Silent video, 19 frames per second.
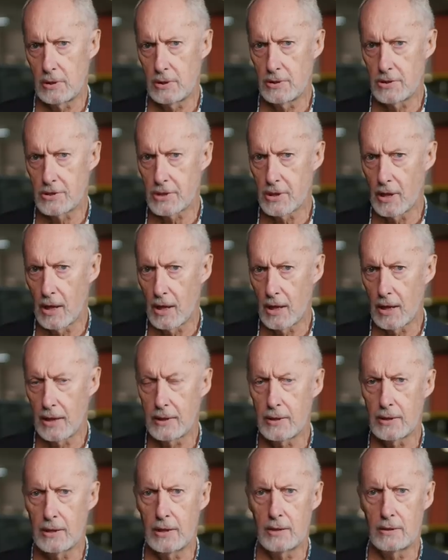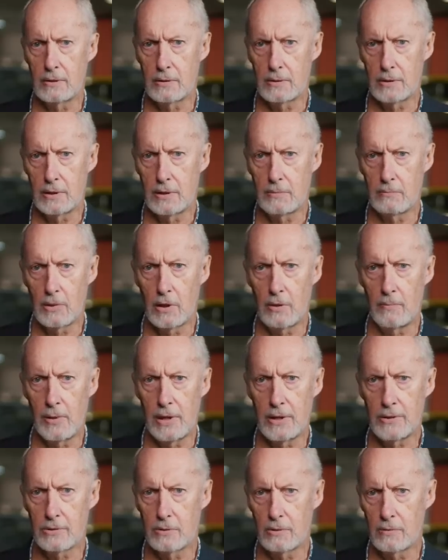in styling and, and my
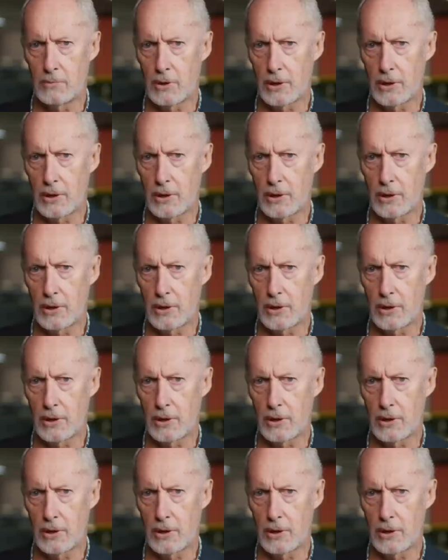mentor.